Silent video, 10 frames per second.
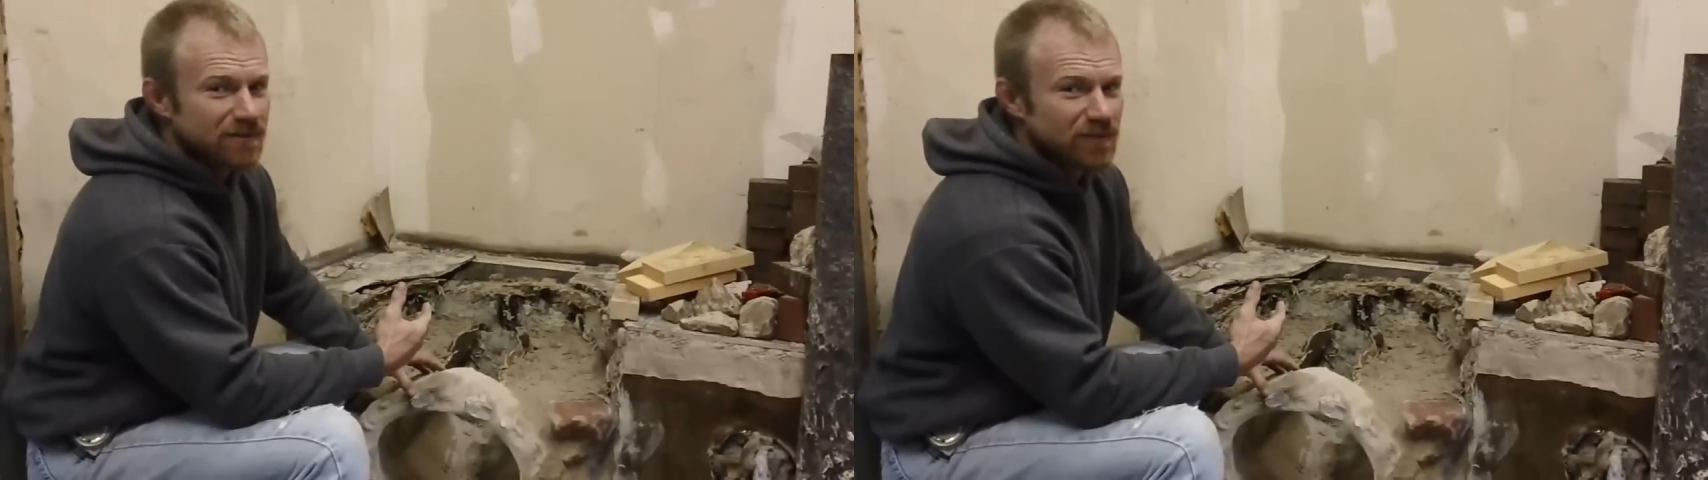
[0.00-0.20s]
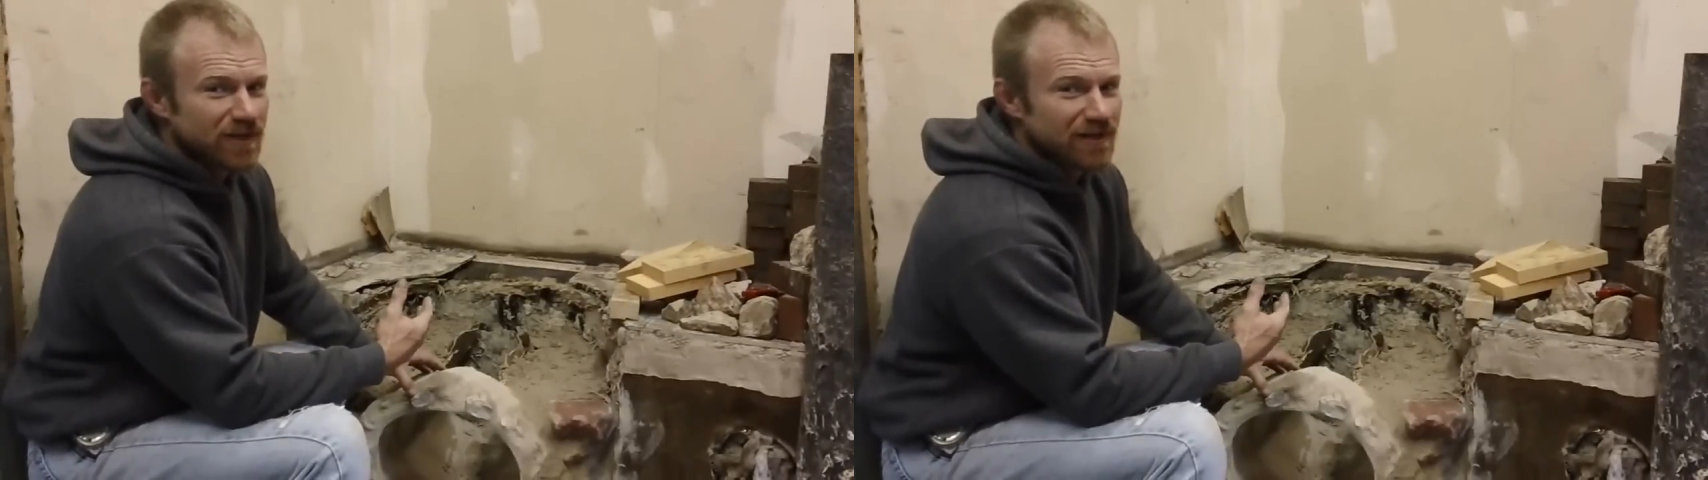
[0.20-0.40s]

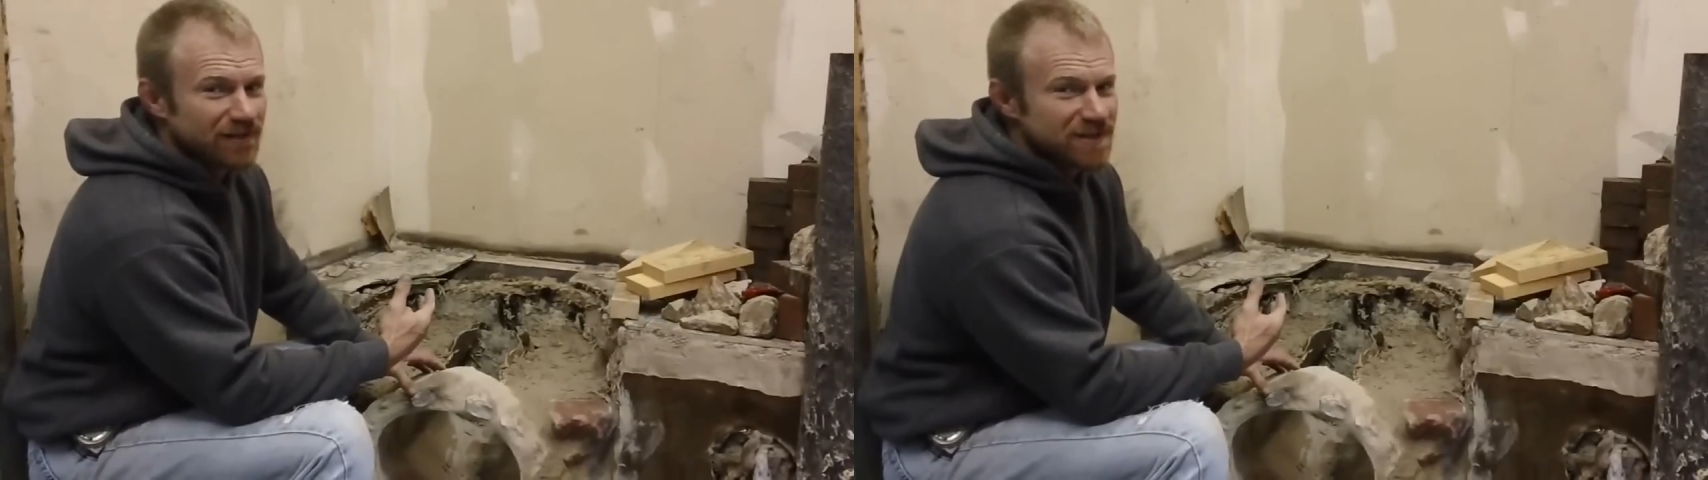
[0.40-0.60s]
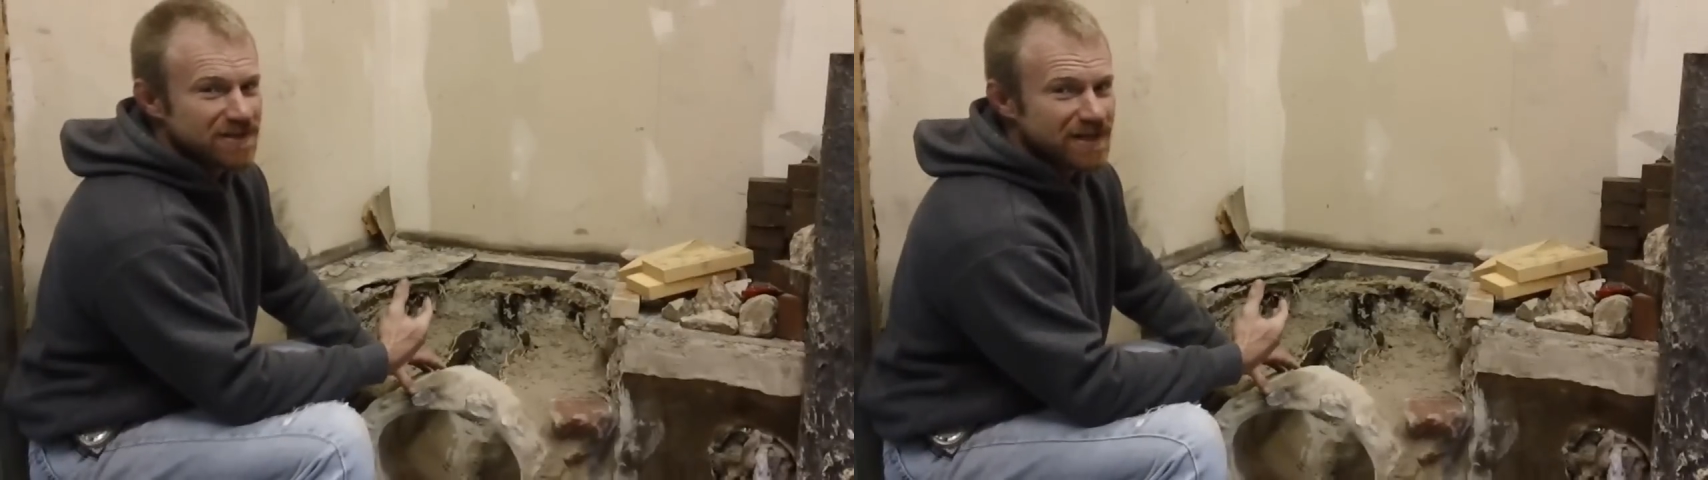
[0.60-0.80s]
and we
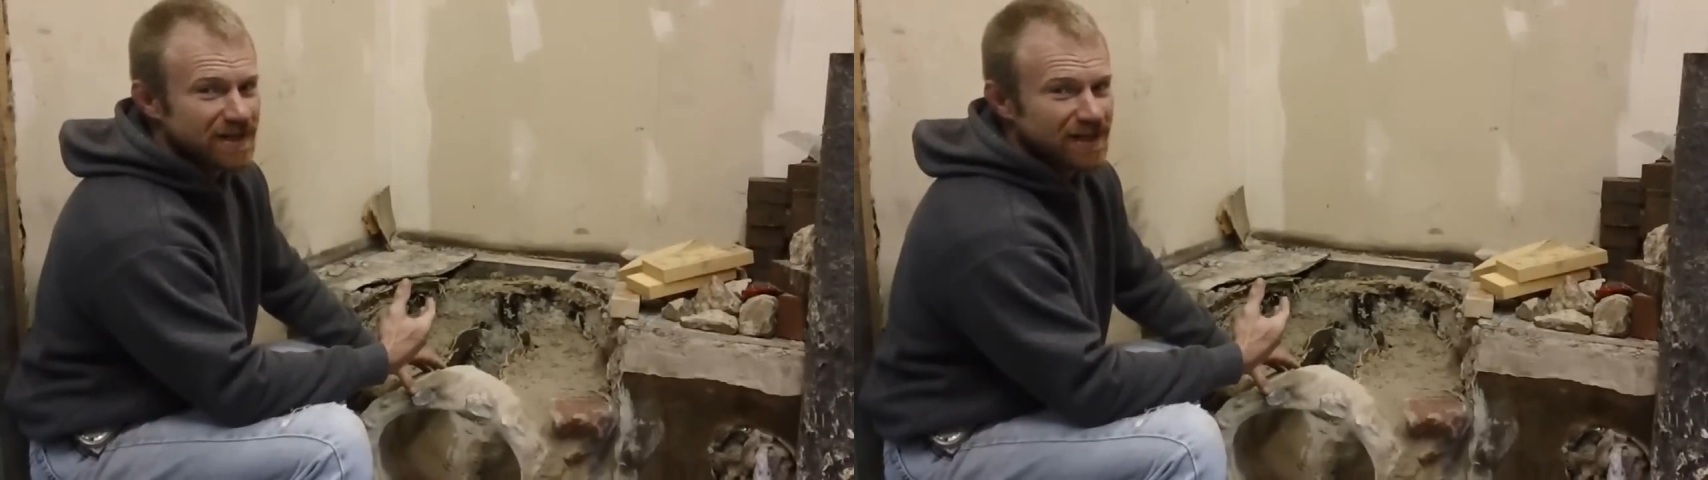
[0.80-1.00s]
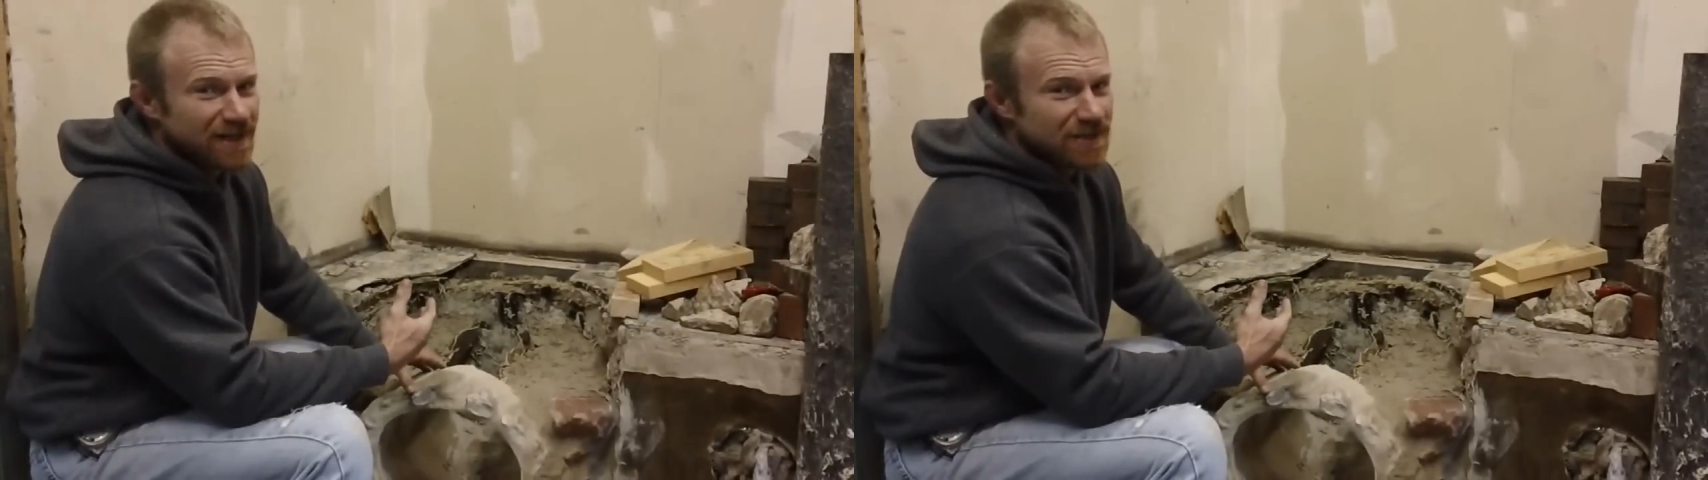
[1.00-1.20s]
have
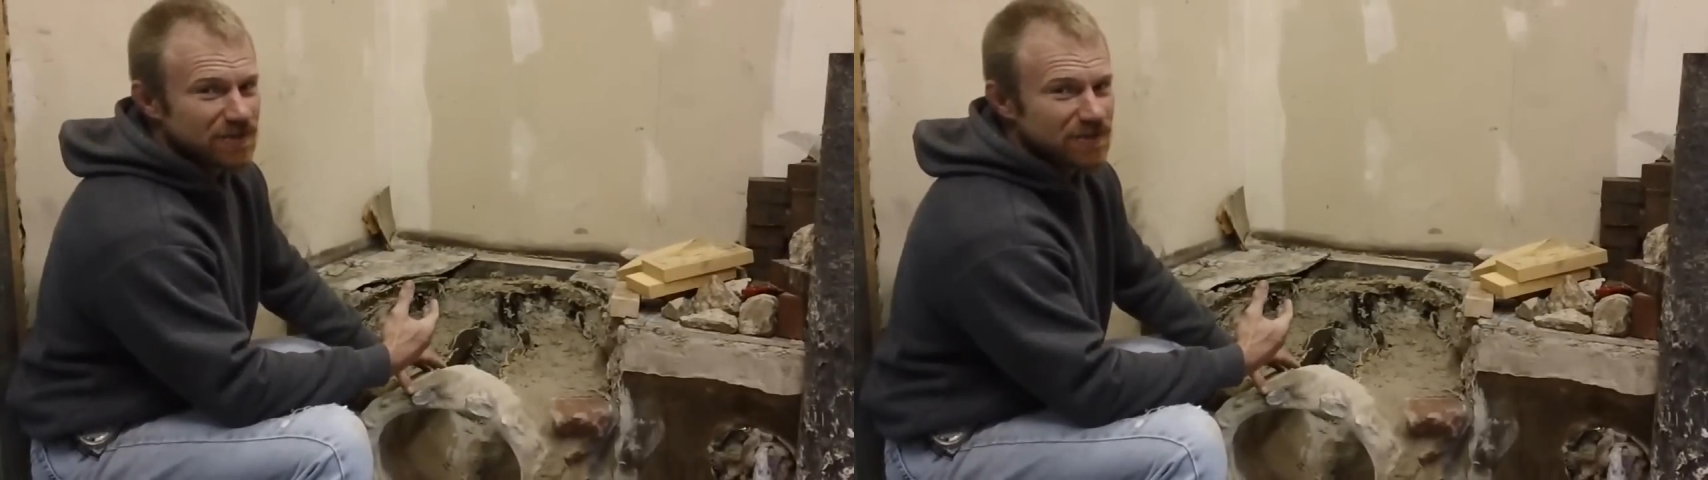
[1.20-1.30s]
exceeded Ian